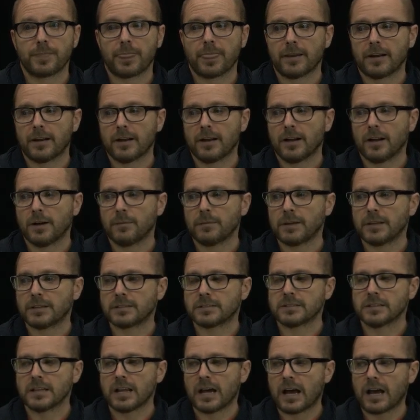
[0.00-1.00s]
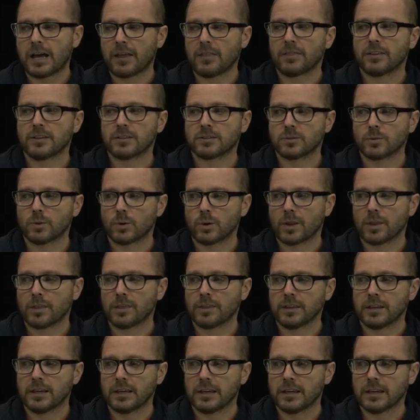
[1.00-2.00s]
It's not the sort of
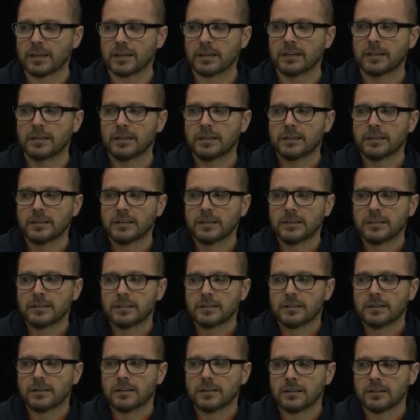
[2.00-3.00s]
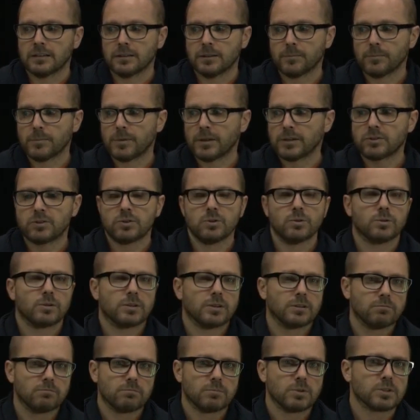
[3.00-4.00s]
thing that you
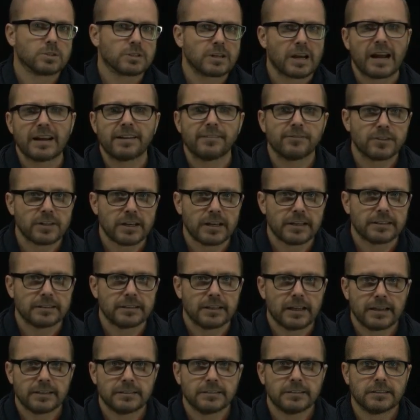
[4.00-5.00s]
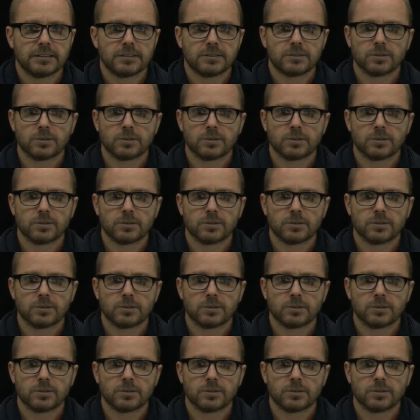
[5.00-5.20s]
can just kind of take lightly.